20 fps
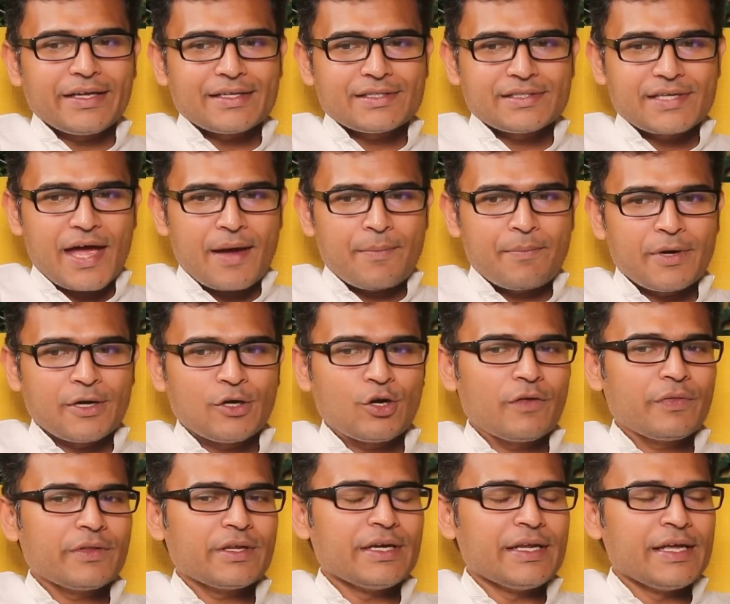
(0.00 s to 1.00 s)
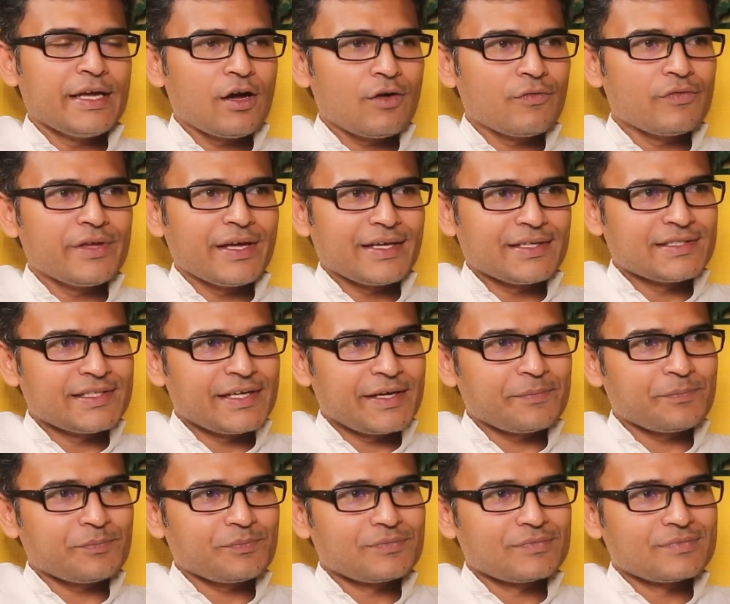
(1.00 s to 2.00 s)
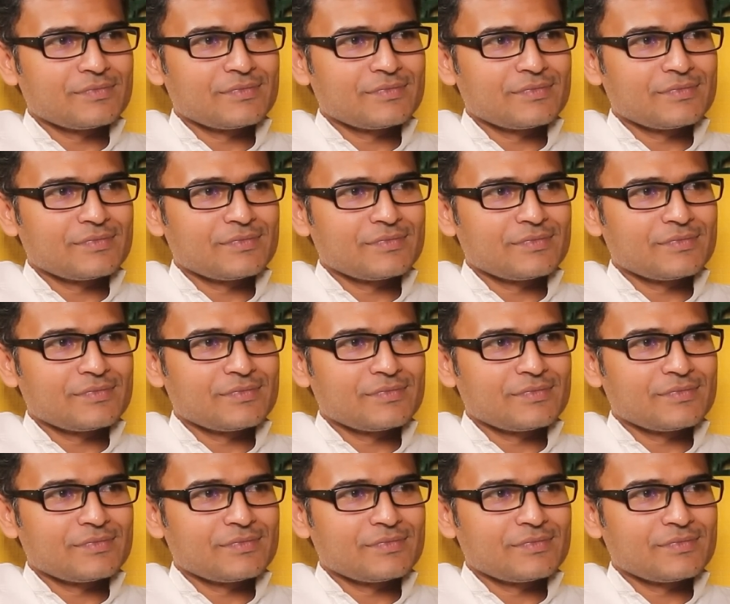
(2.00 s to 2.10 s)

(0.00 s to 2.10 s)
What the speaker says: has happened on the day of the exam?